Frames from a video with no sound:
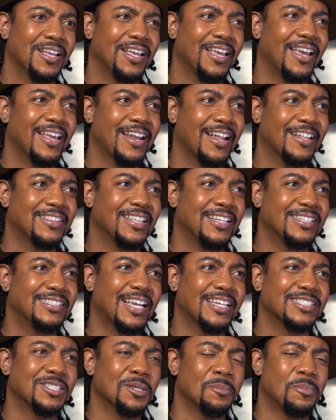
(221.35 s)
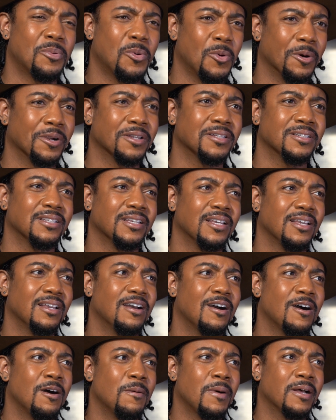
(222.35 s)
And I think that's important.
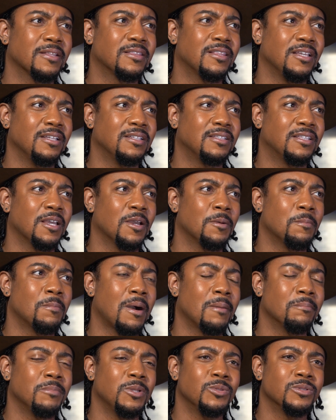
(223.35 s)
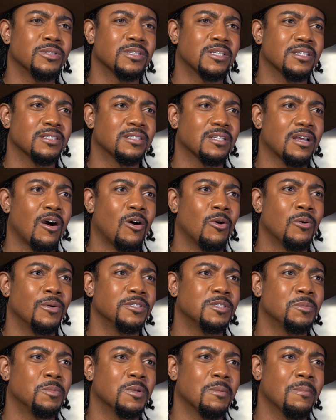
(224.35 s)
I think that my music has
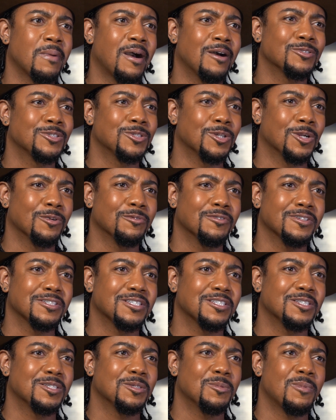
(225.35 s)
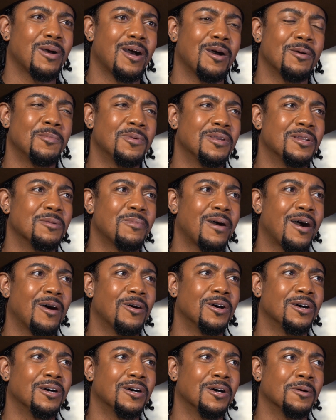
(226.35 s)
always been about service. It's been
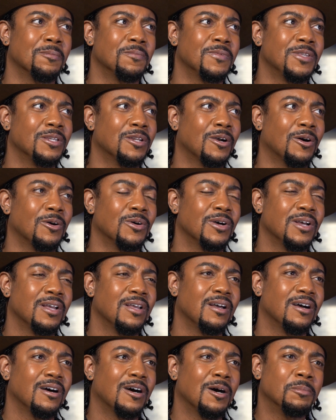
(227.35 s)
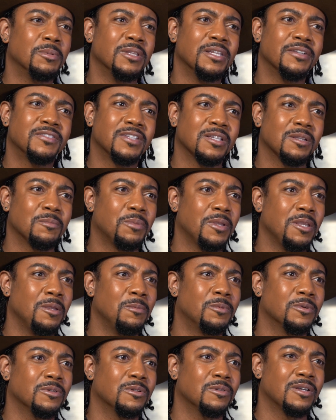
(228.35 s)
about you know, uplifting
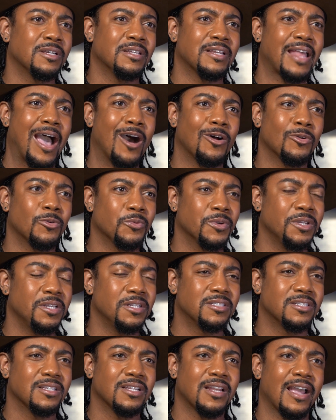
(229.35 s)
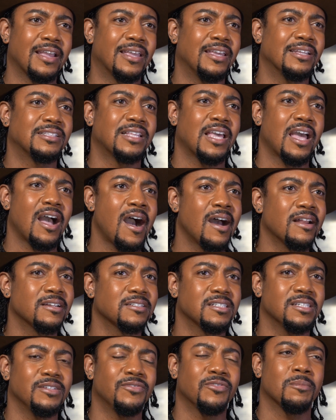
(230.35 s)
people and outreach, and I get that
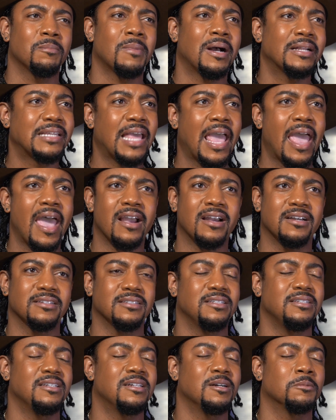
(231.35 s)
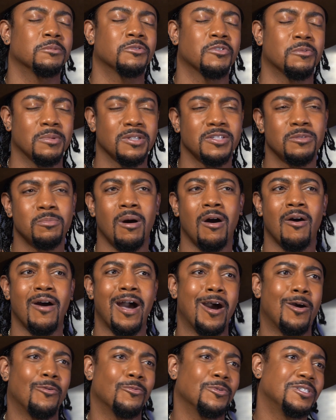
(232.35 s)
honestly from my dad, because he comes from a small
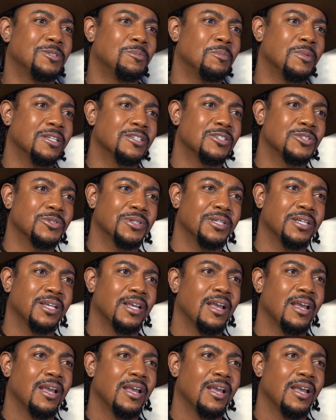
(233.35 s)
outreach ministry.